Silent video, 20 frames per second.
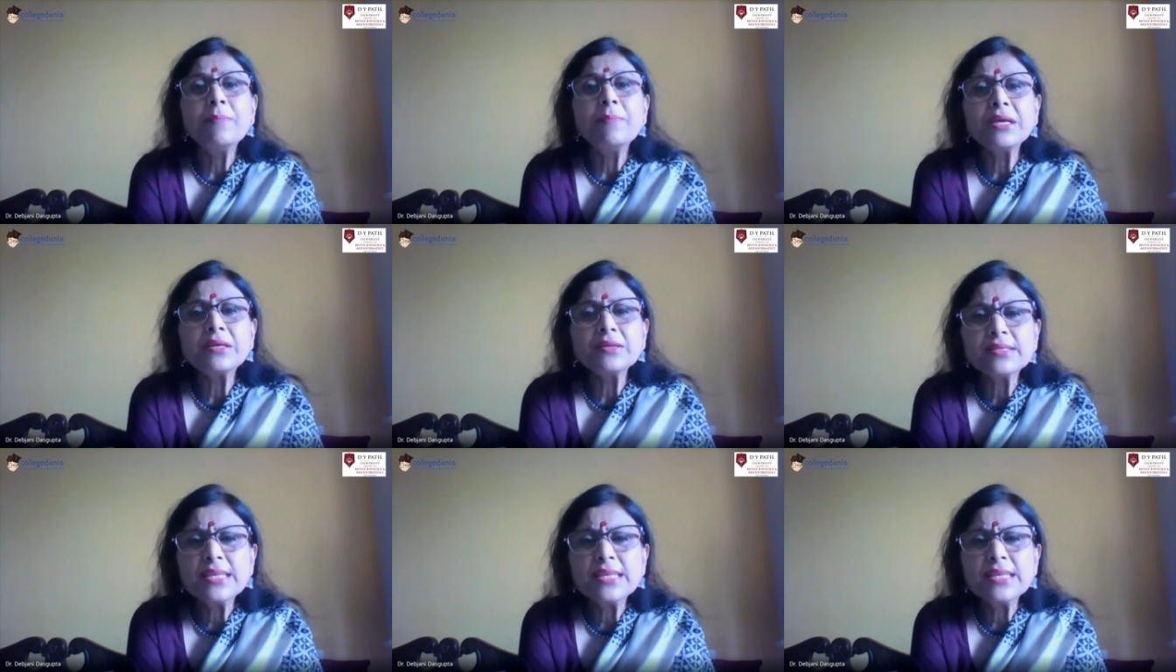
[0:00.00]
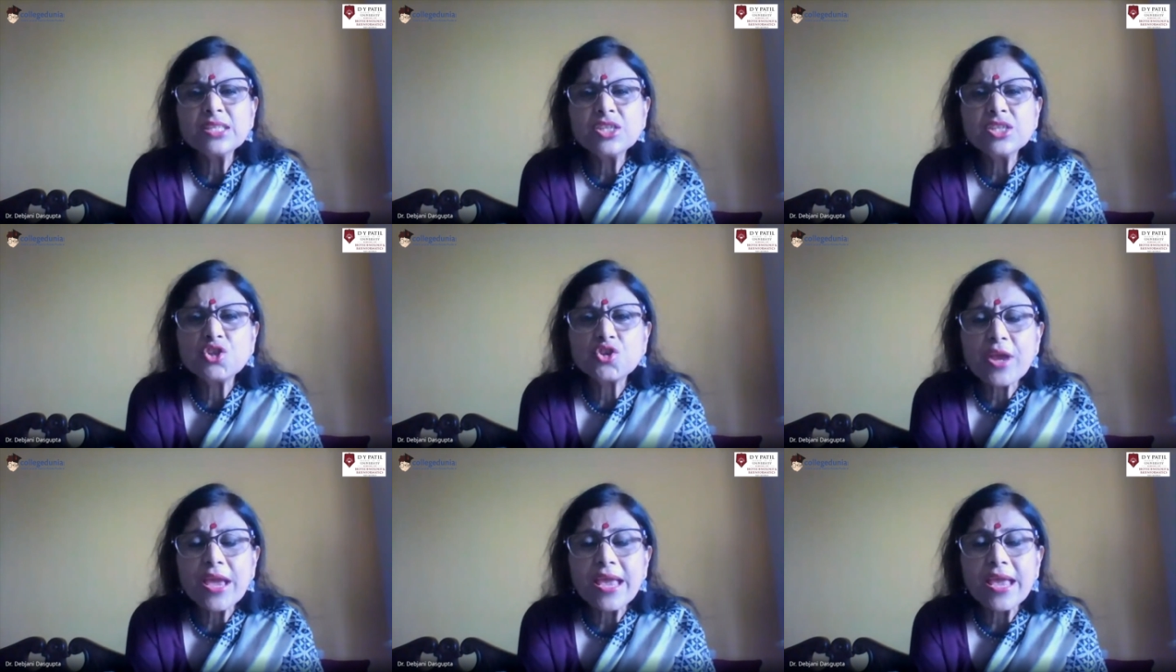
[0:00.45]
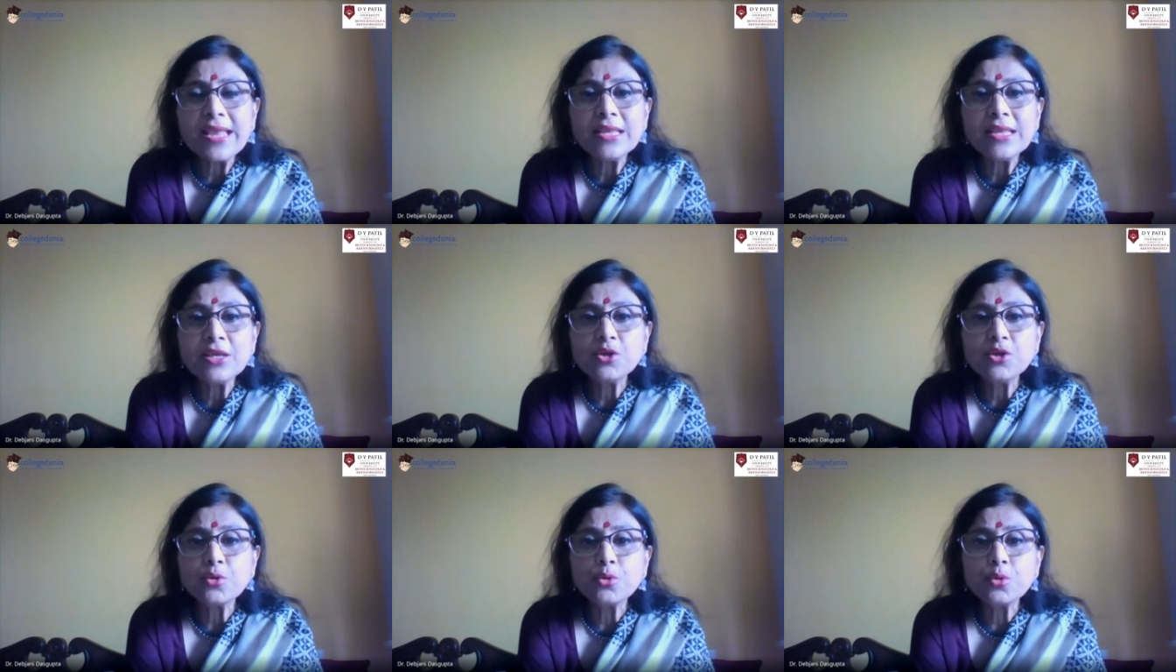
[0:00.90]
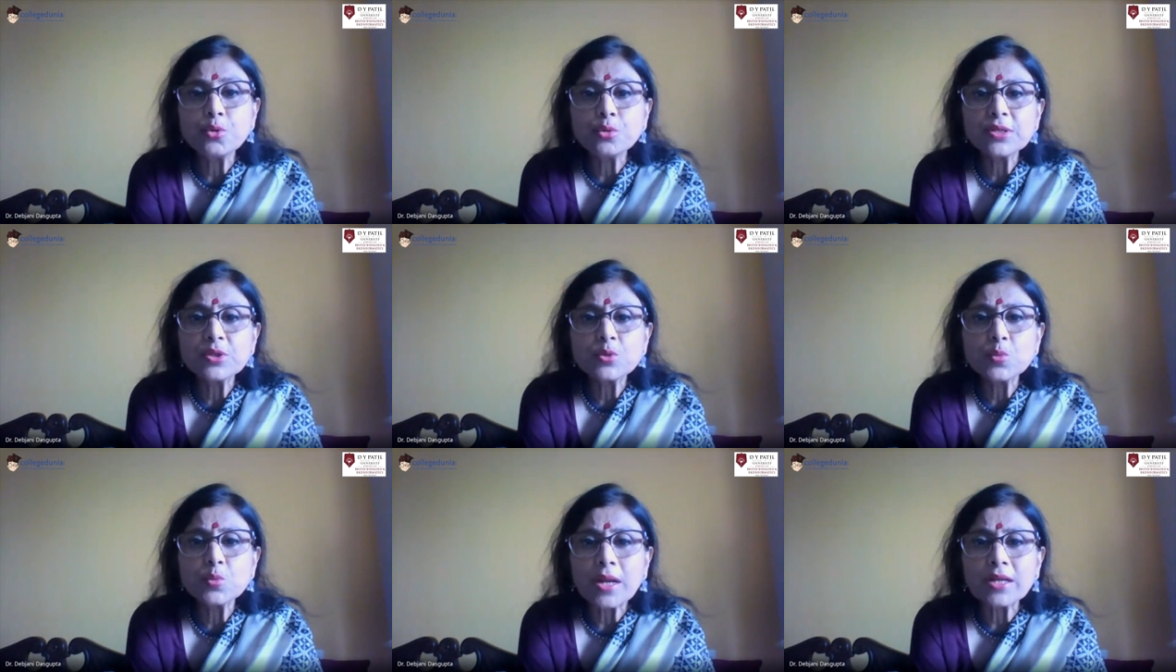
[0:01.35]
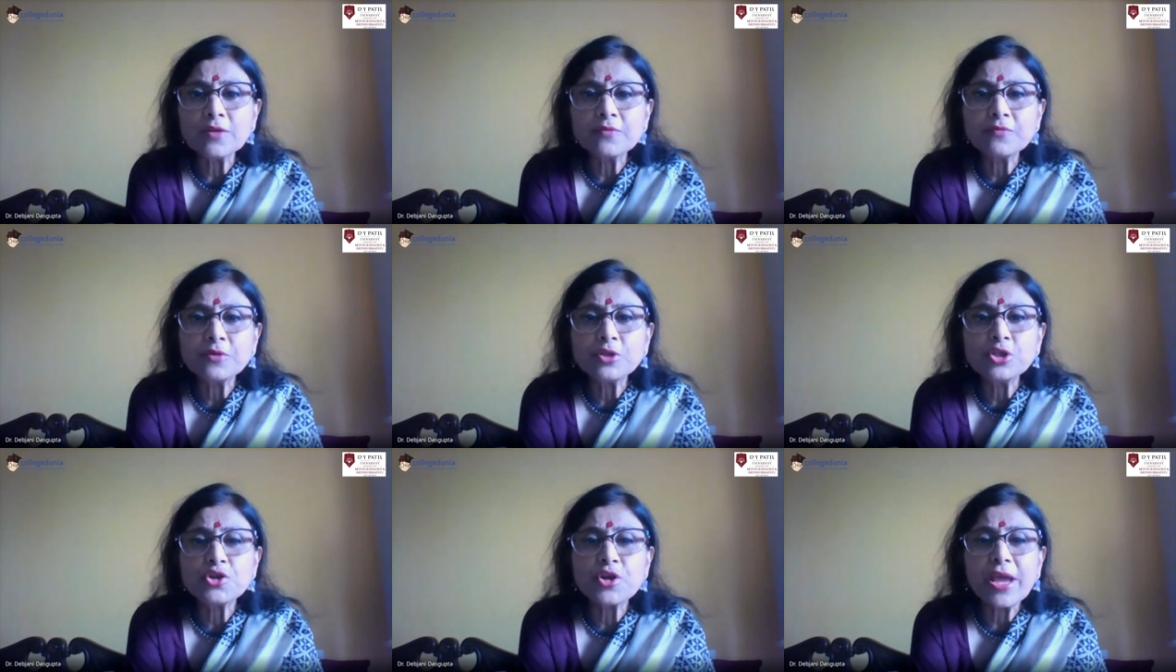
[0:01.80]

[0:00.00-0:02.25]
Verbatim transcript: because this training, you know, this wonderful